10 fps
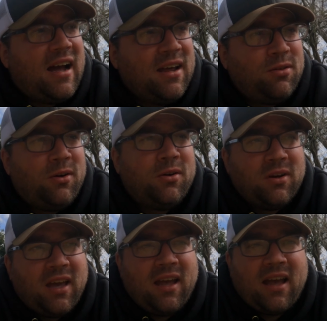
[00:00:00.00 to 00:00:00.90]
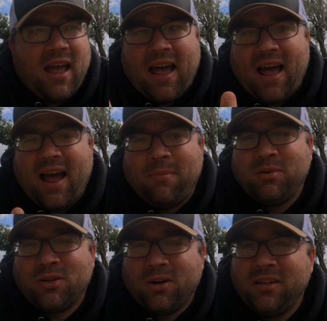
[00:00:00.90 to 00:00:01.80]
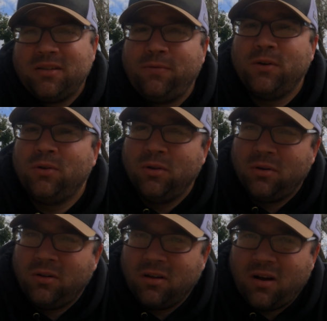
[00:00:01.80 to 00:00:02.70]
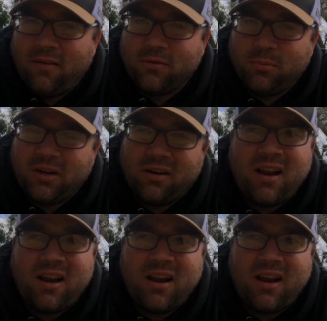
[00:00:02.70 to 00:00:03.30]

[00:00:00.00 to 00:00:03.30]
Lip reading: I thought, okay, I'm starting to feel a little uncomfortable here.